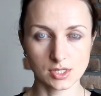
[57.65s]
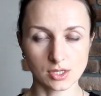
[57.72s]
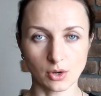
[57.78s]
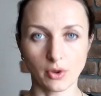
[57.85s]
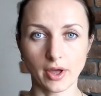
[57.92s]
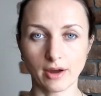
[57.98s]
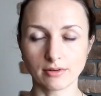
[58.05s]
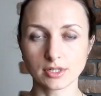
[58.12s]

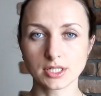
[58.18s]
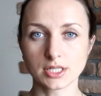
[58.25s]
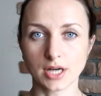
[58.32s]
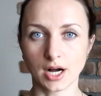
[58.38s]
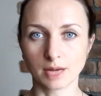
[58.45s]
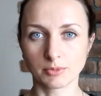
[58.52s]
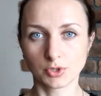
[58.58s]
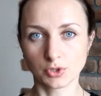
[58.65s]
So every
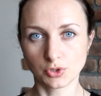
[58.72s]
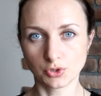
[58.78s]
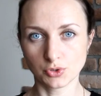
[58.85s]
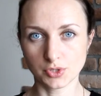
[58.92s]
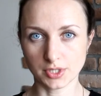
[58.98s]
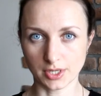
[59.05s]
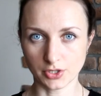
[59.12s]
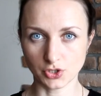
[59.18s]
time you
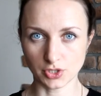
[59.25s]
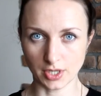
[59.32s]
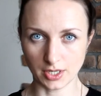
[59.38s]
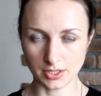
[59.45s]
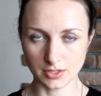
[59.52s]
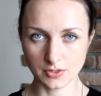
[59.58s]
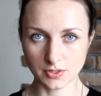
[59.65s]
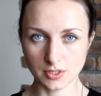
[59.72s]
use such
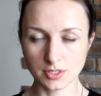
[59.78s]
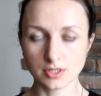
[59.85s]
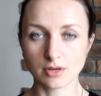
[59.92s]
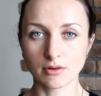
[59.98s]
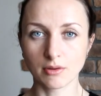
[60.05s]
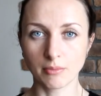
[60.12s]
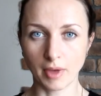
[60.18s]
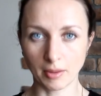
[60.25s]
sentences,
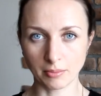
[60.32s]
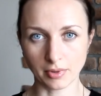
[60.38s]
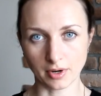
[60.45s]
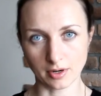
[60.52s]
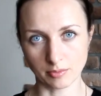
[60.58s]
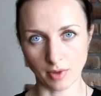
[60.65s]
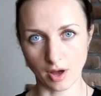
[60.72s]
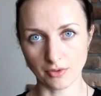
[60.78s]

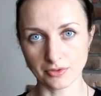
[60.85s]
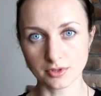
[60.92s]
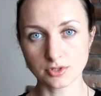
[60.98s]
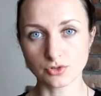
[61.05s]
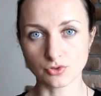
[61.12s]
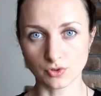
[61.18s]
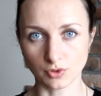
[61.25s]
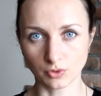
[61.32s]
remember about
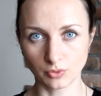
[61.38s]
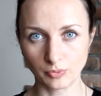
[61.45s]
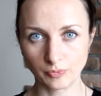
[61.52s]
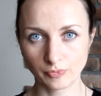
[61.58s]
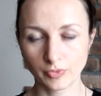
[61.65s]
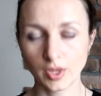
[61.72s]
this rule.